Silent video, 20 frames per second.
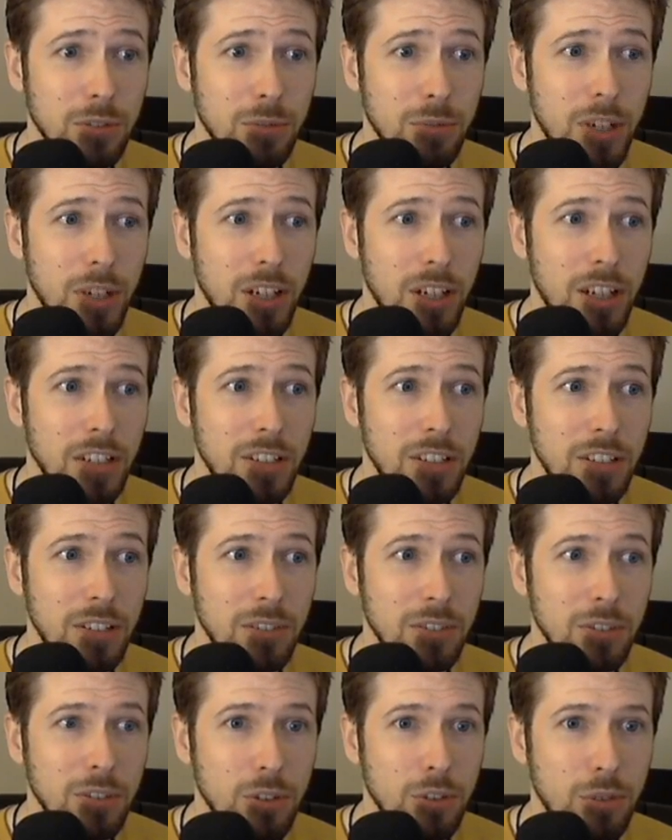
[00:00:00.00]
of my
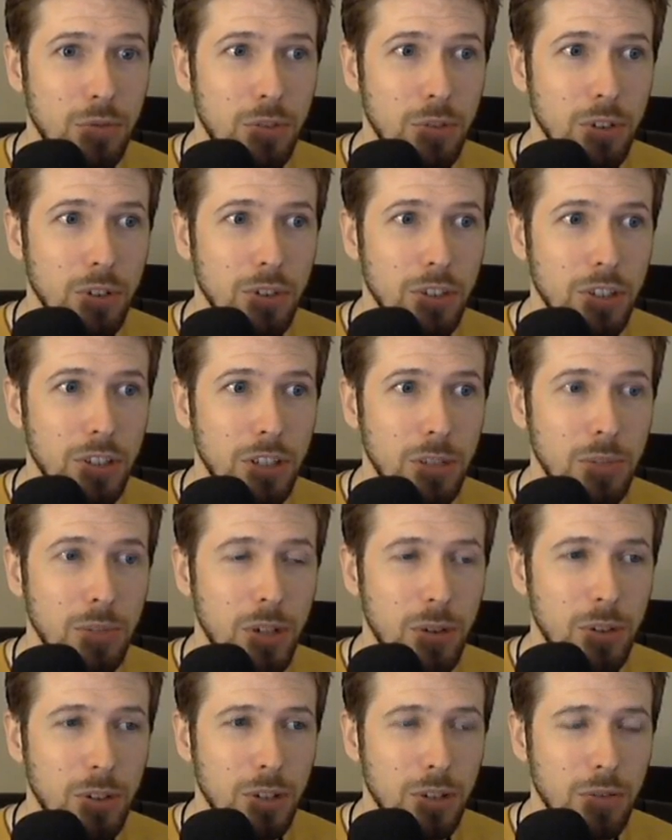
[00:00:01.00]
ideas here for a team.
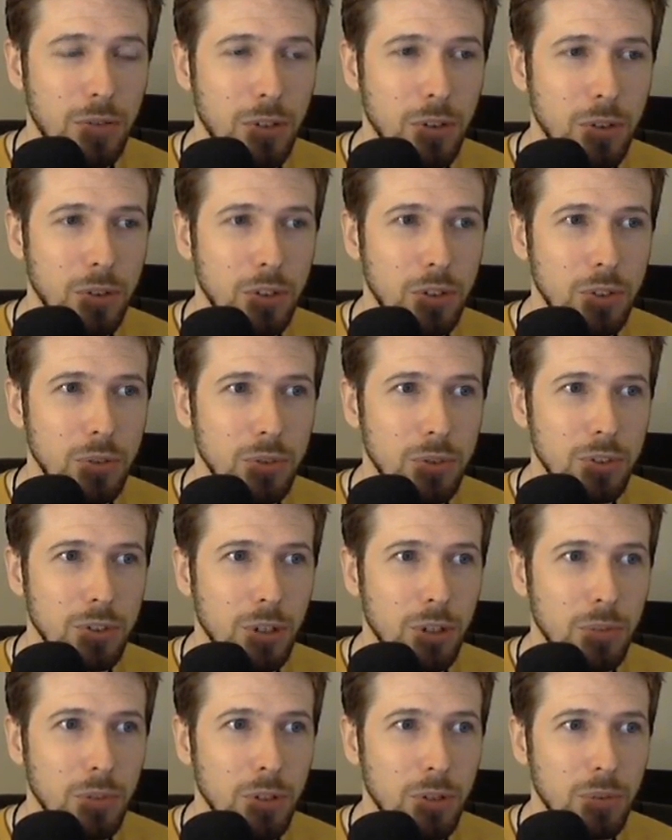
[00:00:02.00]
I would definitely use
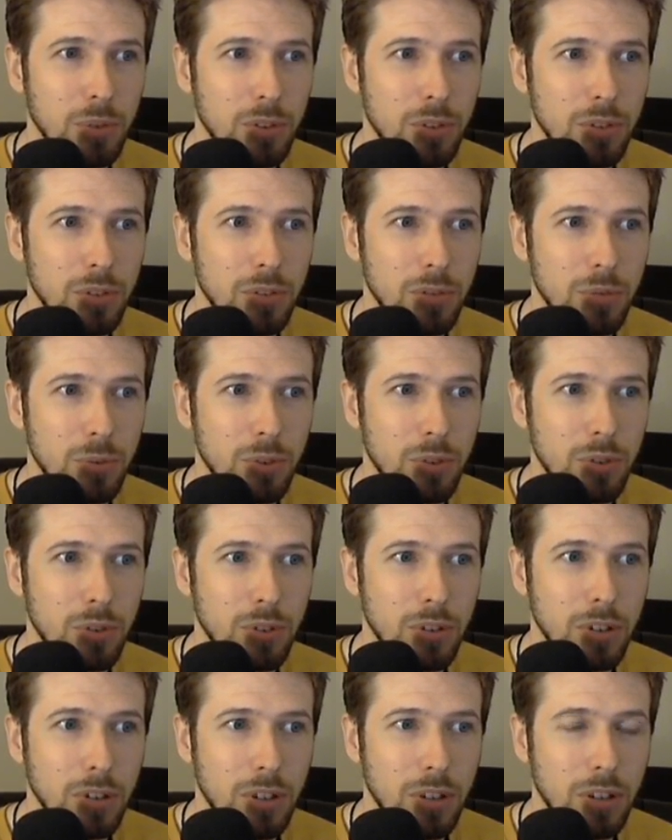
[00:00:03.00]
something with
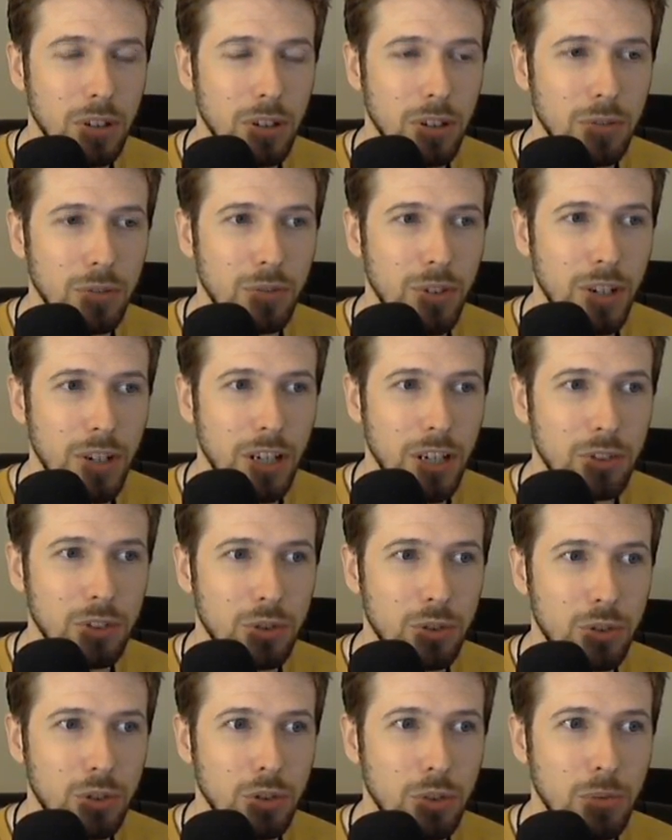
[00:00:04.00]
the finesse
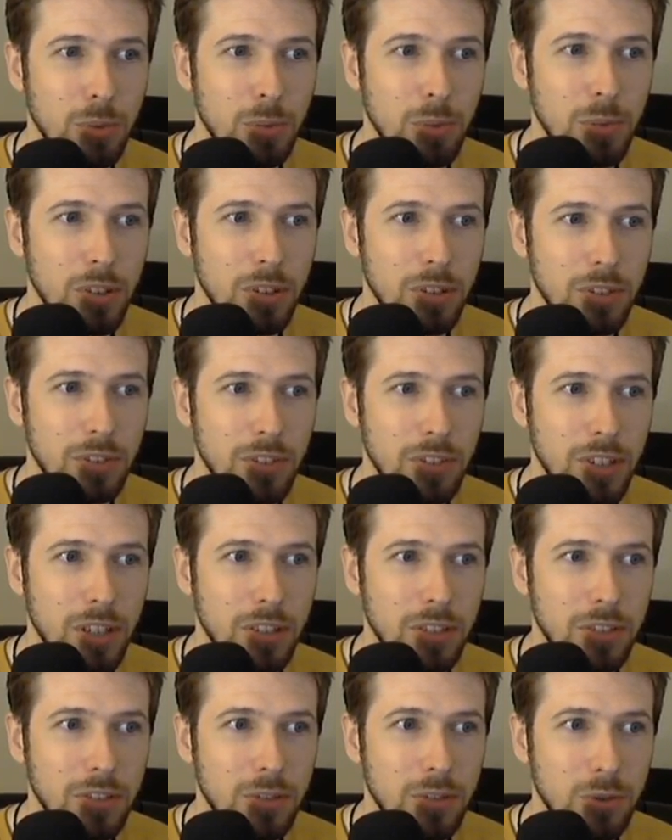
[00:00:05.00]
troop because
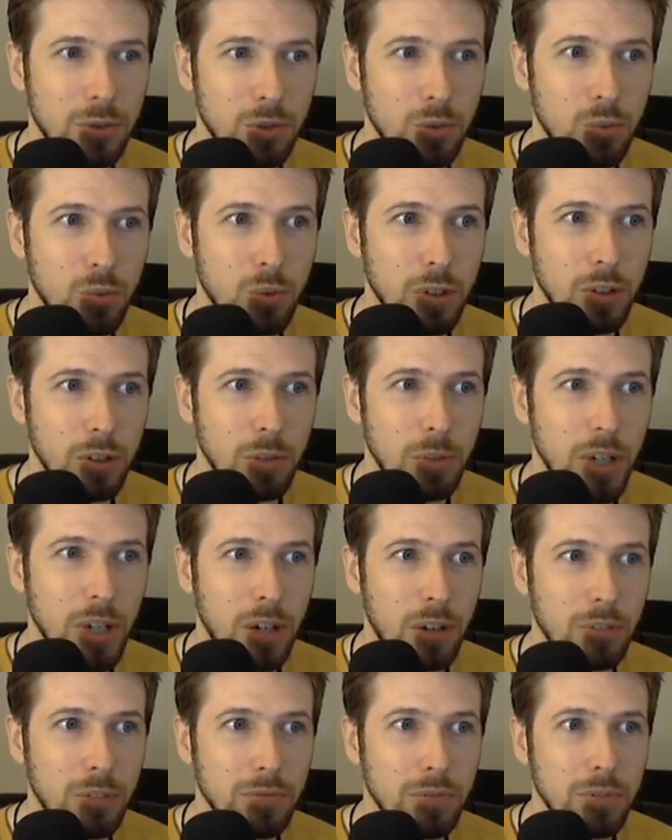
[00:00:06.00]
those are really
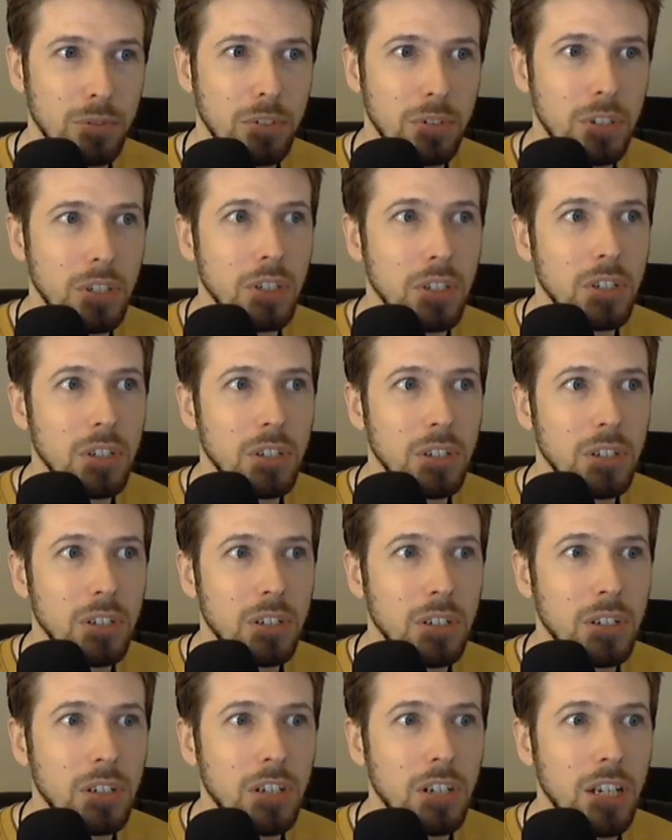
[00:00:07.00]
powerful.
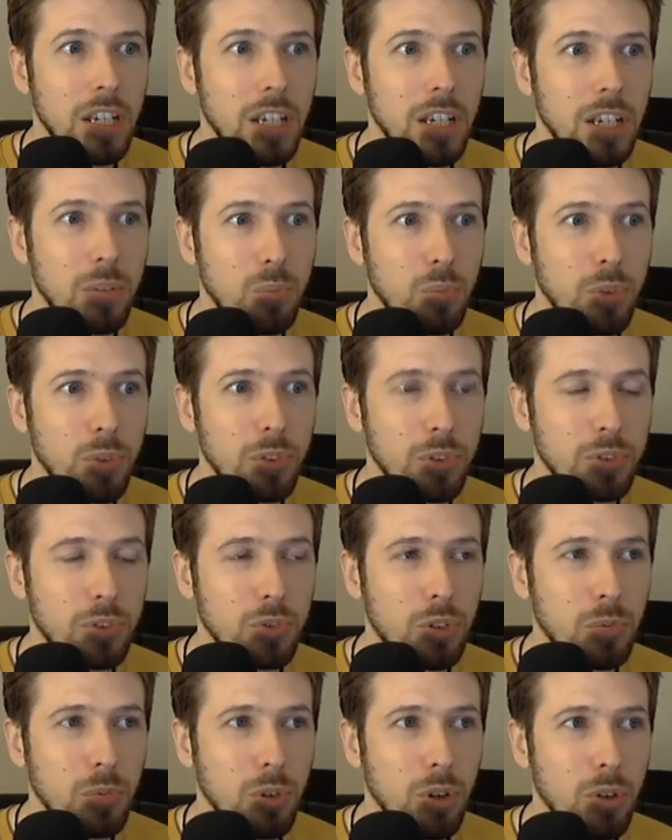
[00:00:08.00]
And with the
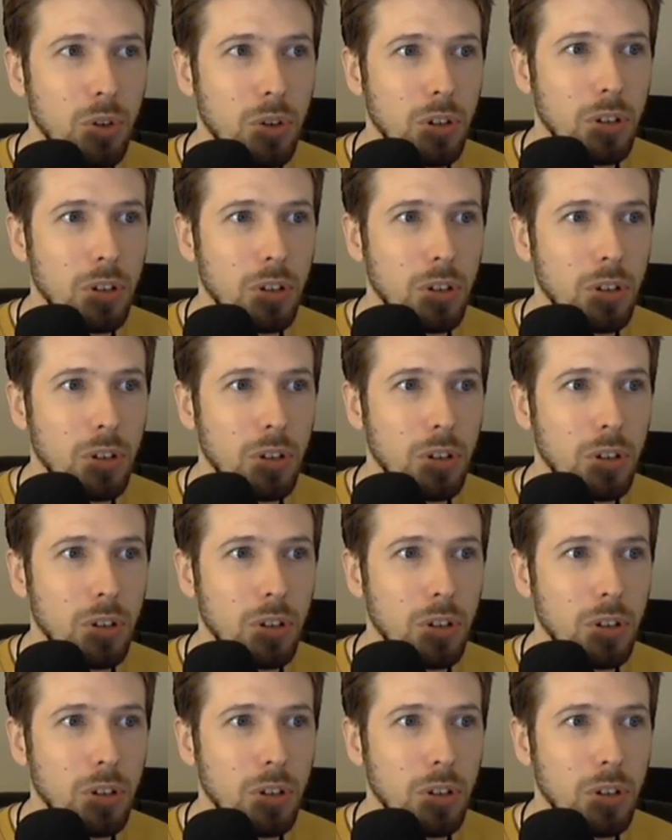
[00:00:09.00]
Stormcaller